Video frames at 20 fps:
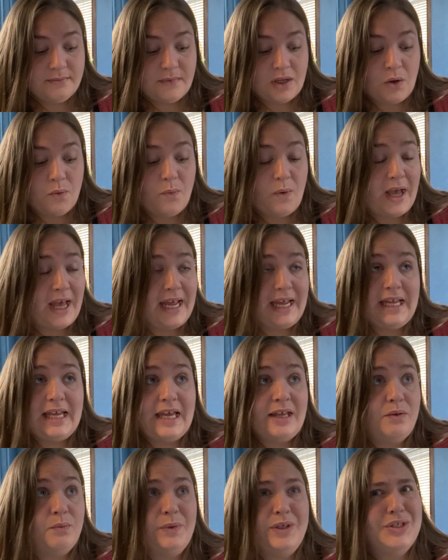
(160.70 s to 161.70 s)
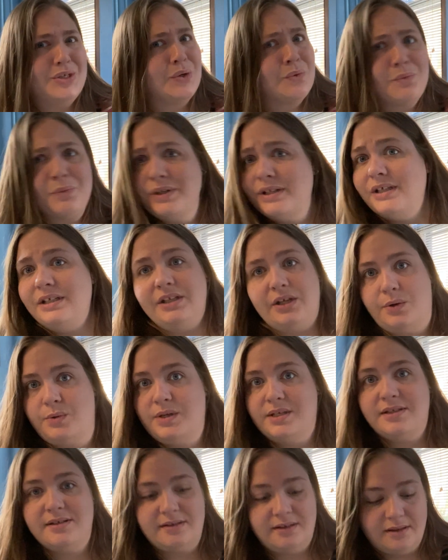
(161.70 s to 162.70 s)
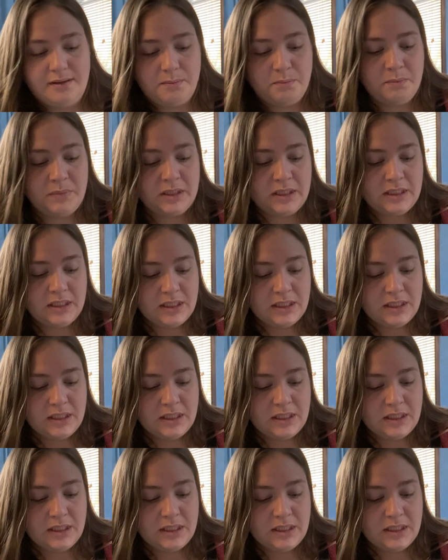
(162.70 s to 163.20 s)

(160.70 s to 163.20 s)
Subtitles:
away, and we don't really notice them